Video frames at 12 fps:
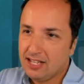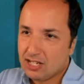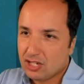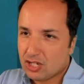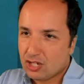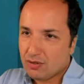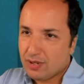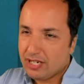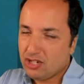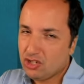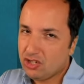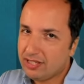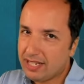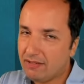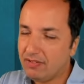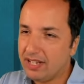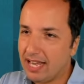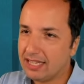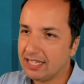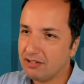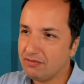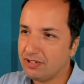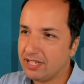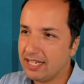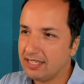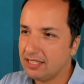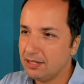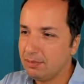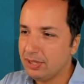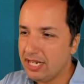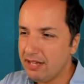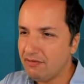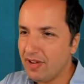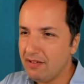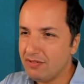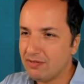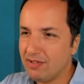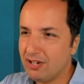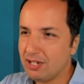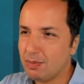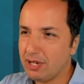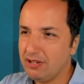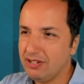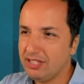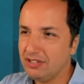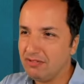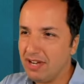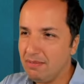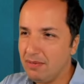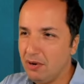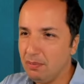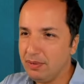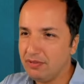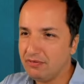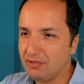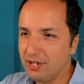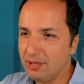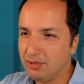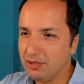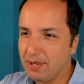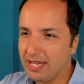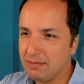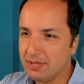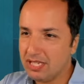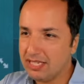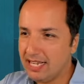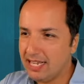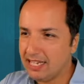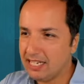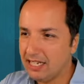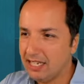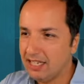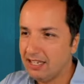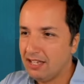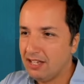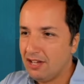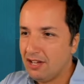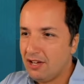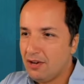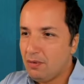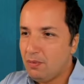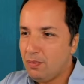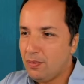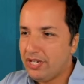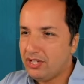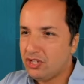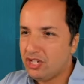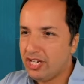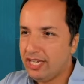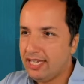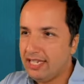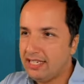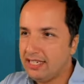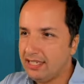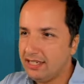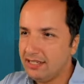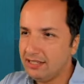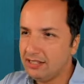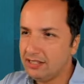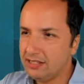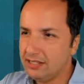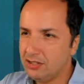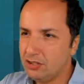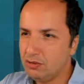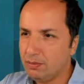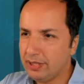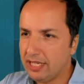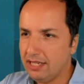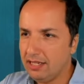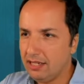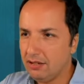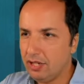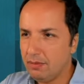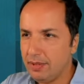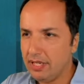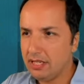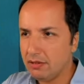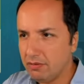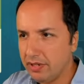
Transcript: So I should definitely have gone for that. But a5 is very speculative. I'm hoping for him to make a mistake, which he didn't do, but he made an